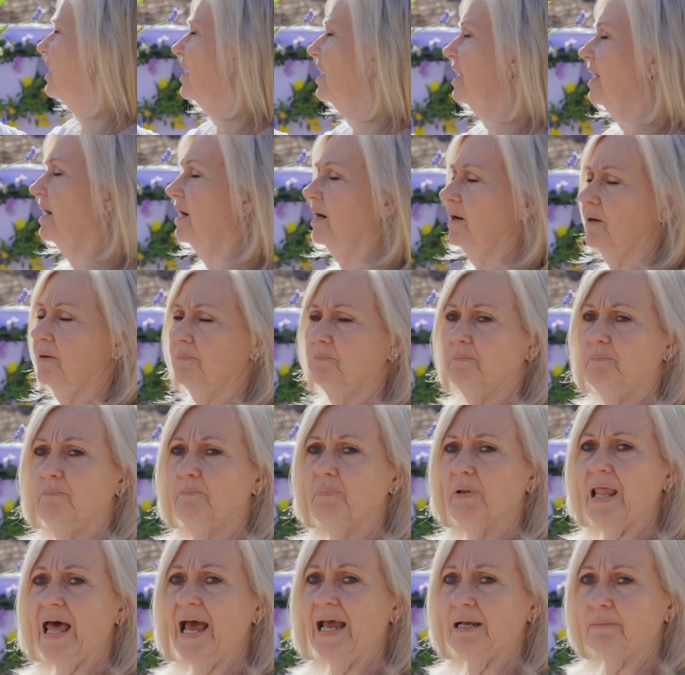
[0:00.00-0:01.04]
a
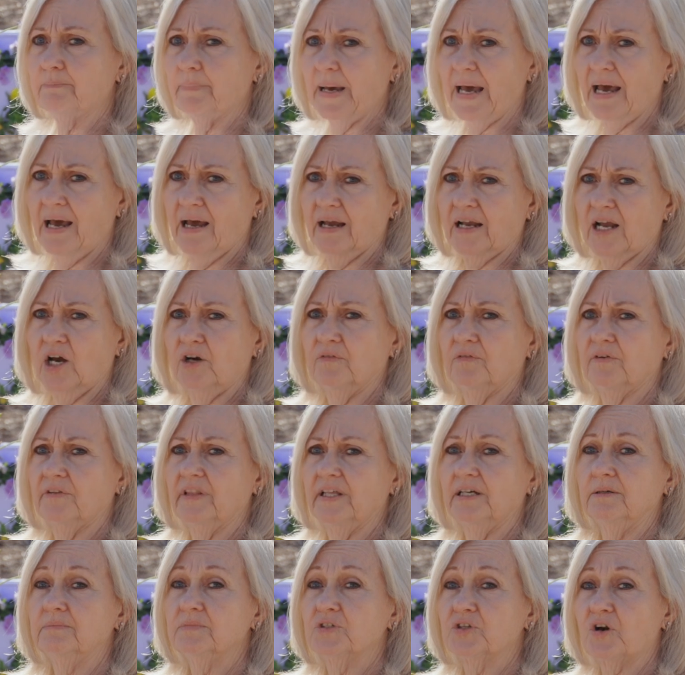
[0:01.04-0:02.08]
black bag over
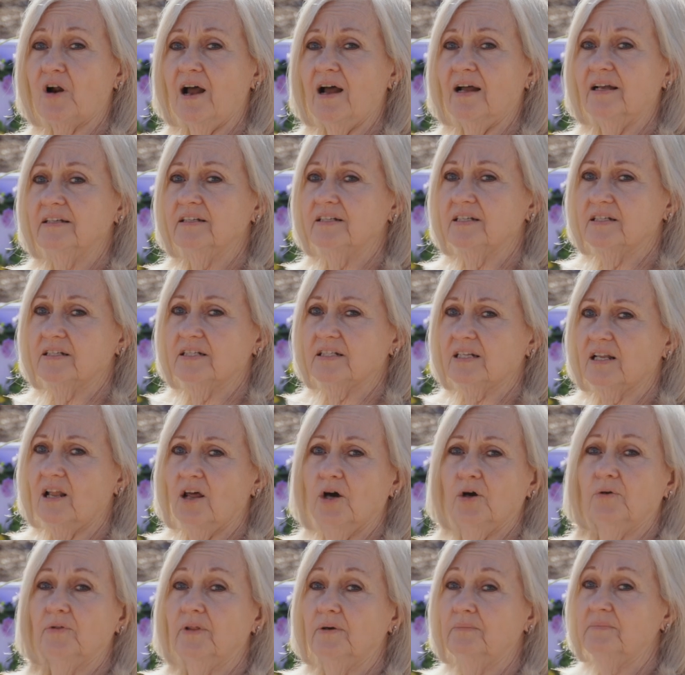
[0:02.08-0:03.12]
them trying to
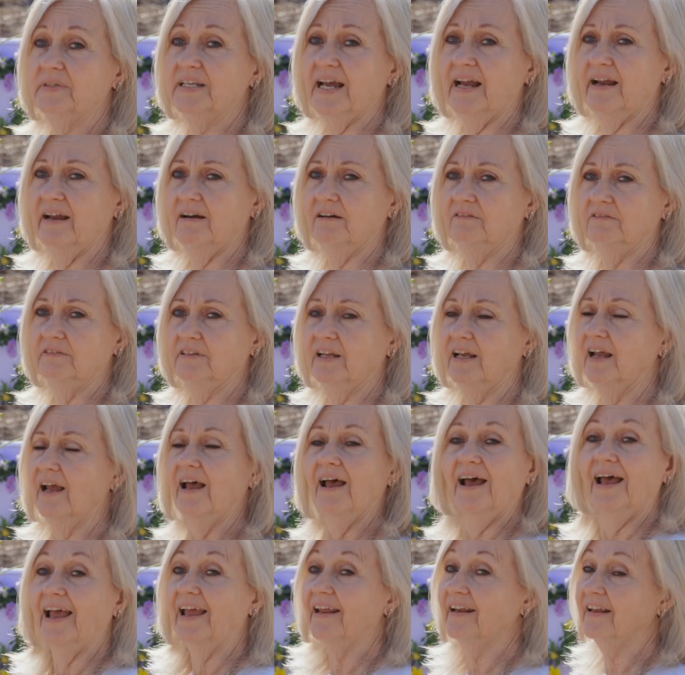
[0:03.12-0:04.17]
slow them down,
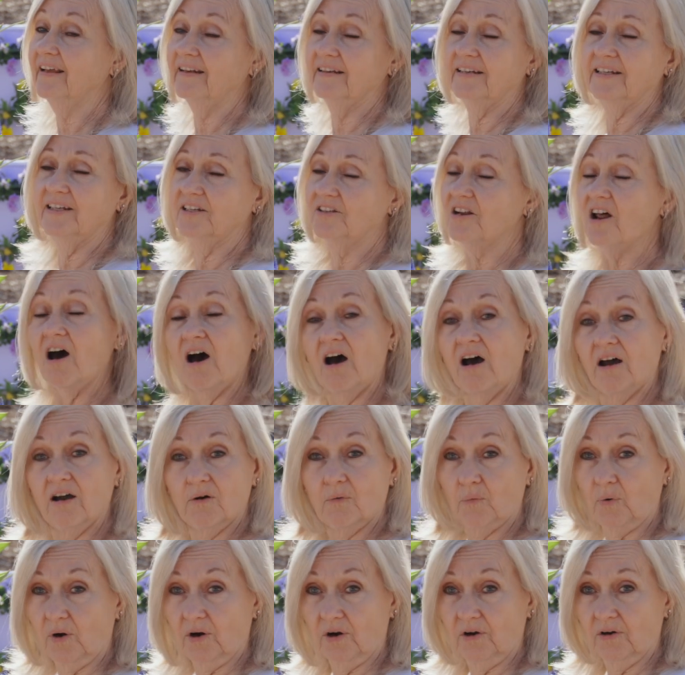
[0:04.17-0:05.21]
and it did not
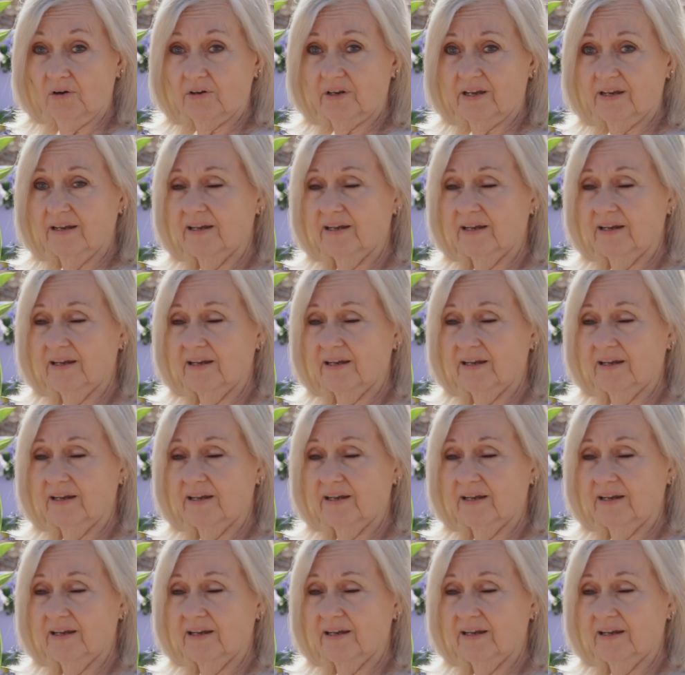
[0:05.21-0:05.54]
work.